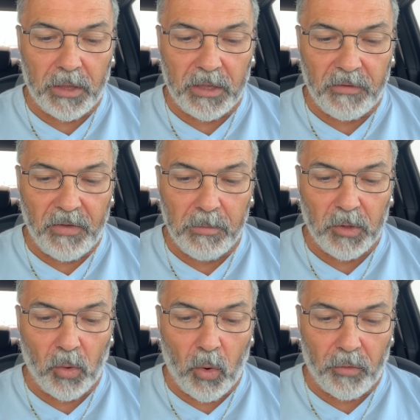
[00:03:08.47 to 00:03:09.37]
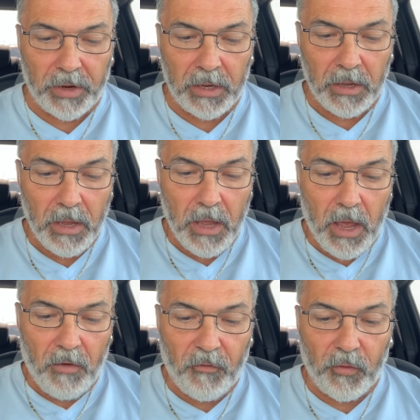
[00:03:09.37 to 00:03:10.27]
give him glory
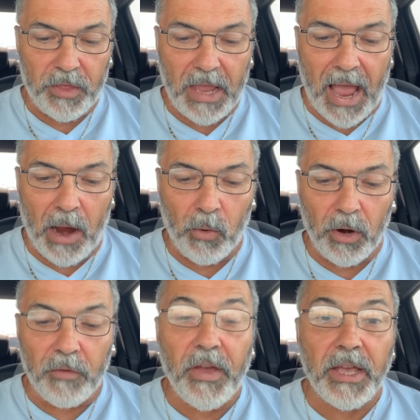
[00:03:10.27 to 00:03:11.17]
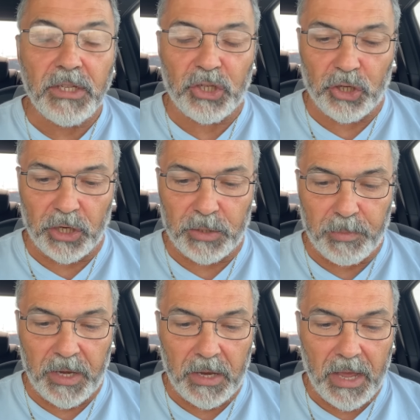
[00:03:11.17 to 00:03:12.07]
for the hour of his
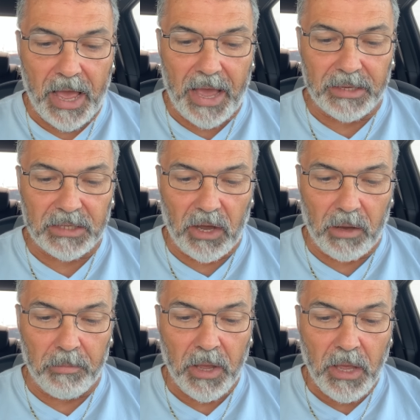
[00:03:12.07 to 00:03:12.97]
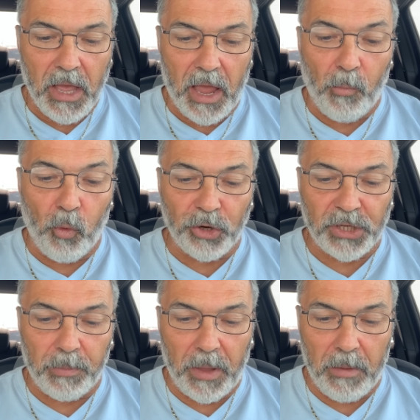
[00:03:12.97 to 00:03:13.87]
judgment has come, and
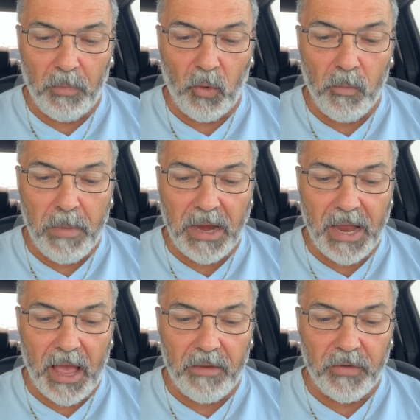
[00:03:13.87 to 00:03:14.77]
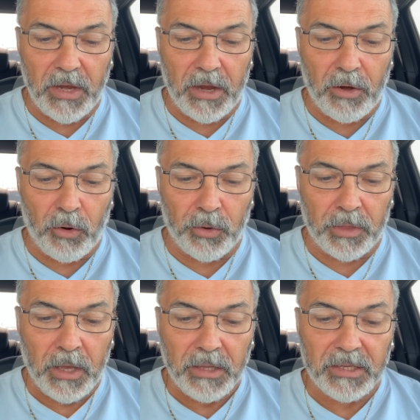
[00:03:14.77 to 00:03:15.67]
worship him who made heaven and
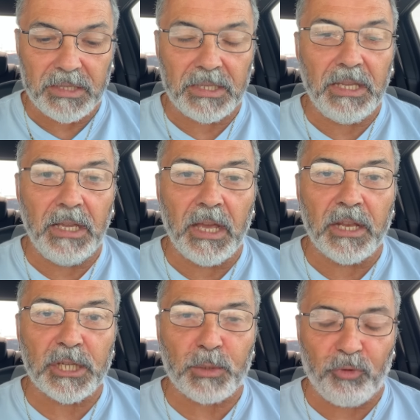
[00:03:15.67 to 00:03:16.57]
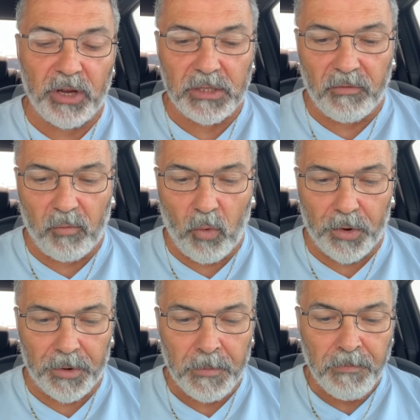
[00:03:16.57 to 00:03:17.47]
earth, the sea and the springs of
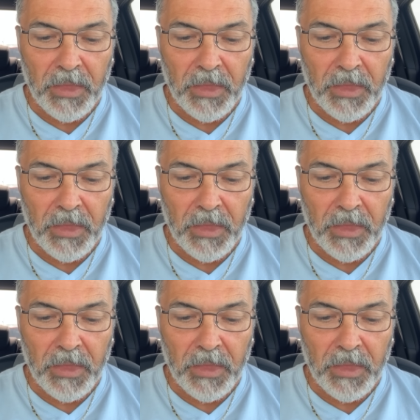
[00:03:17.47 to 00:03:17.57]
water.